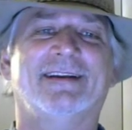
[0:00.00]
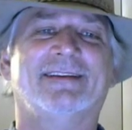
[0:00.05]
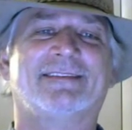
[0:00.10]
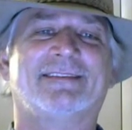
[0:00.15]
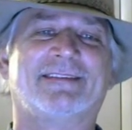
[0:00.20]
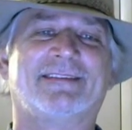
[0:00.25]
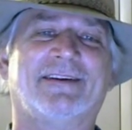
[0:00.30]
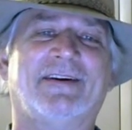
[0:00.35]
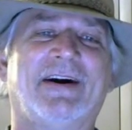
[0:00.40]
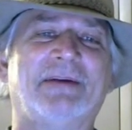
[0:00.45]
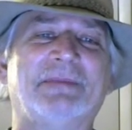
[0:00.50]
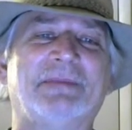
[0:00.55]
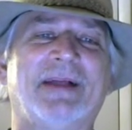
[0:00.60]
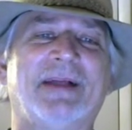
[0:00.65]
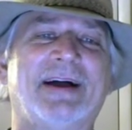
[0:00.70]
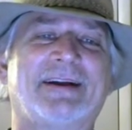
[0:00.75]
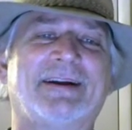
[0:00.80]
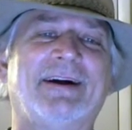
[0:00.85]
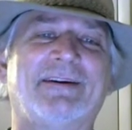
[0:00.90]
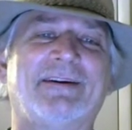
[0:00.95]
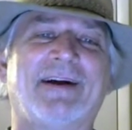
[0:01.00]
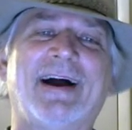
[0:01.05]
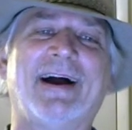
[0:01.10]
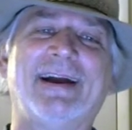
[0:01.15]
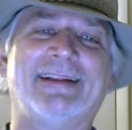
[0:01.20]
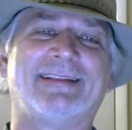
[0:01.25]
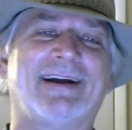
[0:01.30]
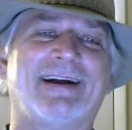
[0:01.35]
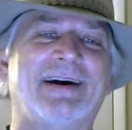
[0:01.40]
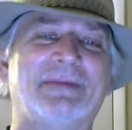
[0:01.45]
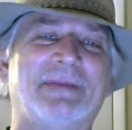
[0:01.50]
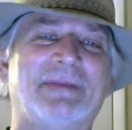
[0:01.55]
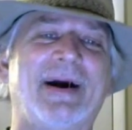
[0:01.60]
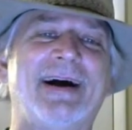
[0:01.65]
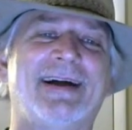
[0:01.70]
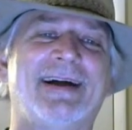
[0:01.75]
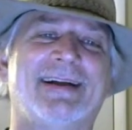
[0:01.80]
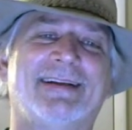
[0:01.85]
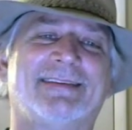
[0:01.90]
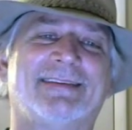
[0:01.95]
So I'm like, "All right, I'll
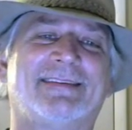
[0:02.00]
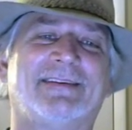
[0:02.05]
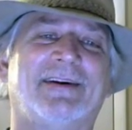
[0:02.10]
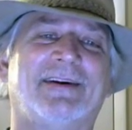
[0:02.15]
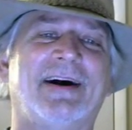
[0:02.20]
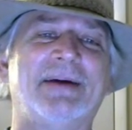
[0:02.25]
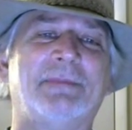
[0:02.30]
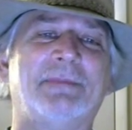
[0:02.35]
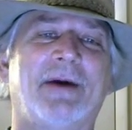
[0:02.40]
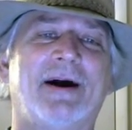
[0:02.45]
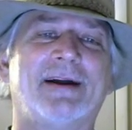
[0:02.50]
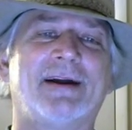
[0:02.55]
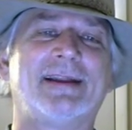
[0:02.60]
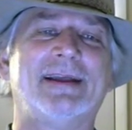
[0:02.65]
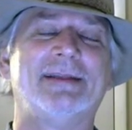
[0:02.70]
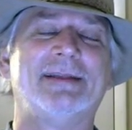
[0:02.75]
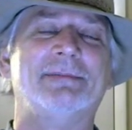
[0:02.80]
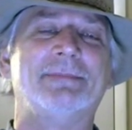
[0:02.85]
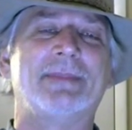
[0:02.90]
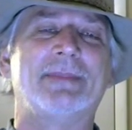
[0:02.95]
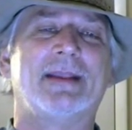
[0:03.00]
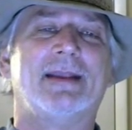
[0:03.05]
buy it." So I bought it.